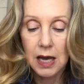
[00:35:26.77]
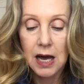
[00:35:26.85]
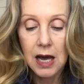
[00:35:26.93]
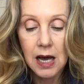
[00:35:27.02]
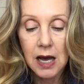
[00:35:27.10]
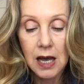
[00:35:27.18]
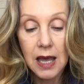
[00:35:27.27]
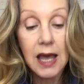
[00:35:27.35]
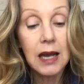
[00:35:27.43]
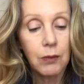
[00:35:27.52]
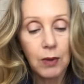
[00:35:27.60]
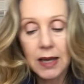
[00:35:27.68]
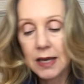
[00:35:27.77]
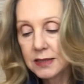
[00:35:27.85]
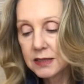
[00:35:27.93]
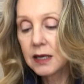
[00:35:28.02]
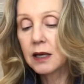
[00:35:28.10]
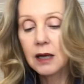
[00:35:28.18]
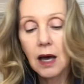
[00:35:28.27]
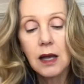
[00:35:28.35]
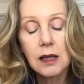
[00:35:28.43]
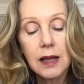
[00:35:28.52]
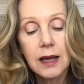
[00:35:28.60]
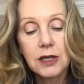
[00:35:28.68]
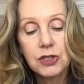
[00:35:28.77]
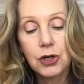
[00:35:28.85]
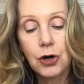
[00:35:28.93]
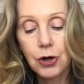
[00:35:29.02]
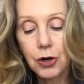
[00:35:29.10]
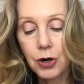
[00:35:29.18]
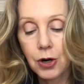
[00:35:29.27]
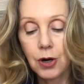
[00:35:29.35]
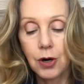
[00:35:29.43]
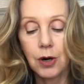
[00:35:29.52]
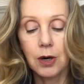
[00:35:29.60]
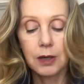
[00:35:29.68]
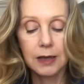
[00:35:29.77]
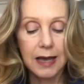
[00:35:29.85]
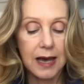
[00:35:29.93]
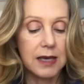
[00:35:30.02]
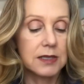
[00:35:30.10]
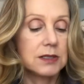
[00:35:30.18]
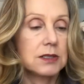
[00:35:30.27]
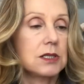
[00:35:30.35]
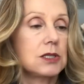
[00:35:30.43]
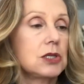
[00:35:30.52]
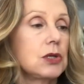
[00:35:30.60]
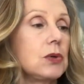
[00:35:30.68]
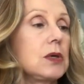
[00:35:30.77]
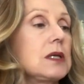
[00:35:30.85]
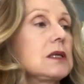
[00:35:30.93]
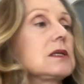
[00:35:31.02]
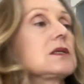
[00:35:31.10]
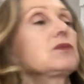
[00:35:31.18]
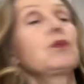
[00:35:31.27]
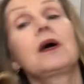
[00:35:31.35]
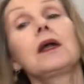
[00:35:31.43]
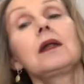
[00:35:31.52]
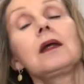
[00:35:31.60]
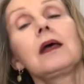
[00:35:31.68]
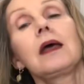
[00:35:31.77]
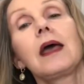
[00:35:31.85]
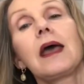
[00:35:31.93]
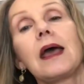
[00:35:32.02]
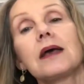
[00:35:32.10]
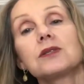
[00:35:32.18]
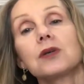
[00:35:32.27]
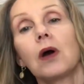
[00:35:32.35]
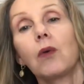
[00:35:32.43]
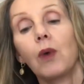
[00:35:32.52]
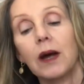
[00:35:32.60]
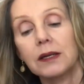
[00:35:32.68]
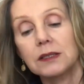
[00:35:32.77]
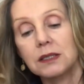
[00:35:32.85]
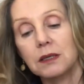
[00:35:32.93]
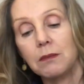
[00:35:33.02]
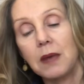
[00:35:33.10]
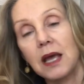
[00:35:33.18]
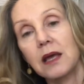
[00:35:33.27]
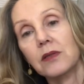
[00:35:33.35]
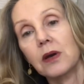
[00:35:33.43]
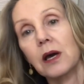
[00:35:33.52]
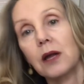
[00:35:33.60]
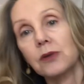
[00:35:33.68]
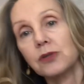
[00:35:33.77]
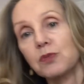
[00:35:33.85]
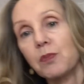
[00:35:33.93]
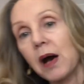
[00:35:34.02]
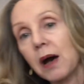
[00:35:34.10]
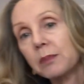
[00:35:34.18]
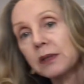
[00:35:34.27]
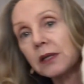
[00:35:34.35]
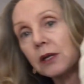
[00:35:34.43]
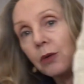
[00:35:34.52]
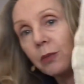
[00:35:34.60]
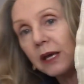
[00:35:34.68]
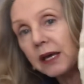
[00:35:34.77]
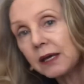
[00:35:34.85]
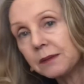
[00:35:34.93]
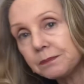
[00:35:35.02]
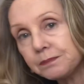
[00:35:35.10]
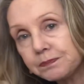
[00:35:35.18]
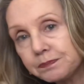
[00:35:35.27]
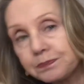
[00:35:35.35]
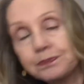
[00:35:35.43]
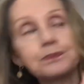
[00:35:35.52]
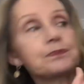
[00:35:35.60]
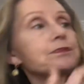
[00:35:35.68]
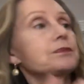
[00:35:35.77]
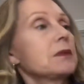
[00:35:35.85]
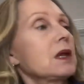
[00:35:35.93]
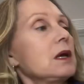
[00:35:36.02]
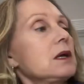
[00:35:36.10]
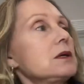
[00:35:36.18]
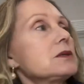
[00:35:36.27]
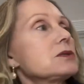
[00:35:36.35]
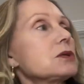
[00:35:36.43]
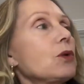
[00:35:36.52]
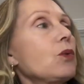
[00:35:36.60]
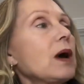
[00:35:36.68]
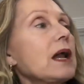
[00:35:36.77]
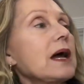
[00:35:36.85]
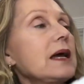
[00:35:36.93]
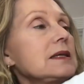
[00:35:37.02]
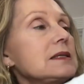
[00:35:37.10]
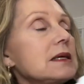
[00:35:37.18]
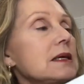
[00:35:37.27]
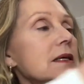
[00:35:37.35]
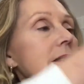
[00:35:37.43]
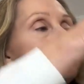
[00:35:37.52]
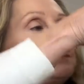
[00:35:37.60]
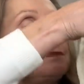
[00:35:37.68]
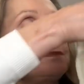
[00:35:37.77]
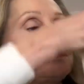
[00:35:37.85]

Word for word: uh, anyway, it's got like a darker cast to it, this one. And so I wanted to make the colors pop a little bit. So what I did